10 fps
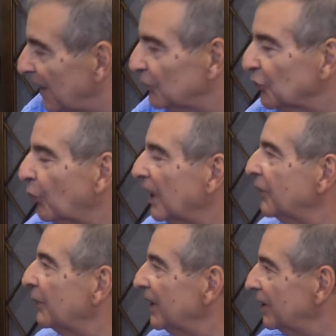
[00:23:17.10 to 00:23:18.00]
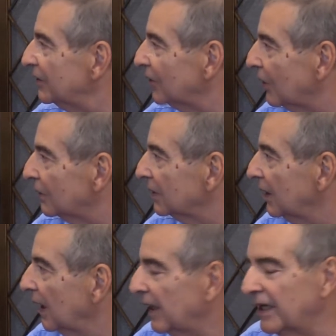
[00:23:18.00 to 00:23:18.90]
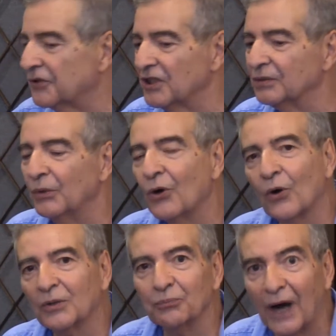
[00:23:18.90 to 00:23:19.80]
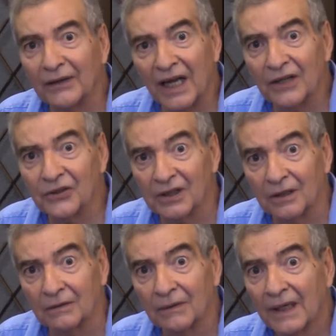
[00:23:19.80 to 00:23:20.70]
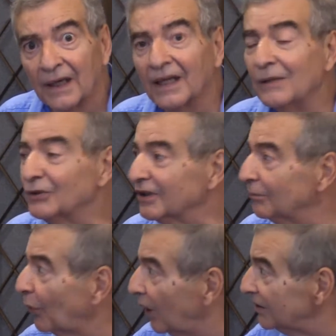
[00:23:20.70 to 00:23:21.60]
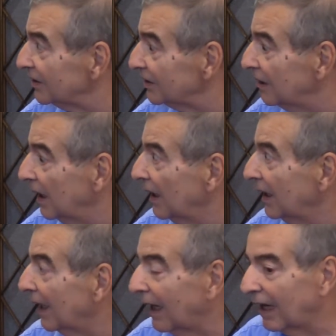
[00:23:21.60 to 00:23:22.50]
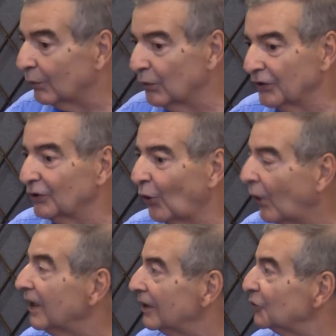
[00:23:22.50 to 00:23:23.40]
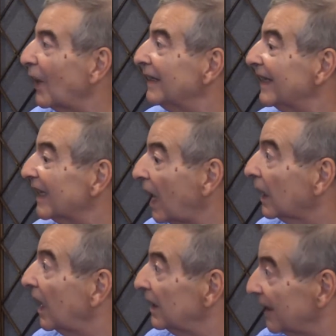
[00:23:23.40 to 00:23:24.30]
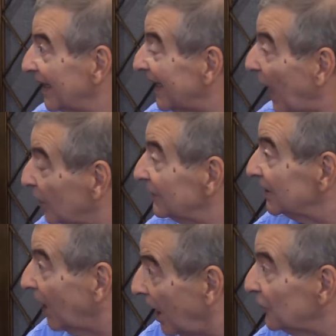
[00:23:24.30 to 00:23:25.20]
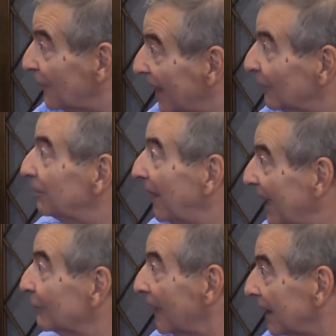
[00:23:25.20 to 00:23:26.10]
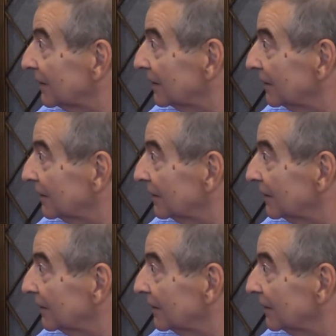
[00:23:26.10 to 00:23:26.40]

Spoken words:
He was 23 years old. He had just recorded Brown Eyed Girl, and he was in Boston with a lawyer trying to get out of his contract with Bang Records.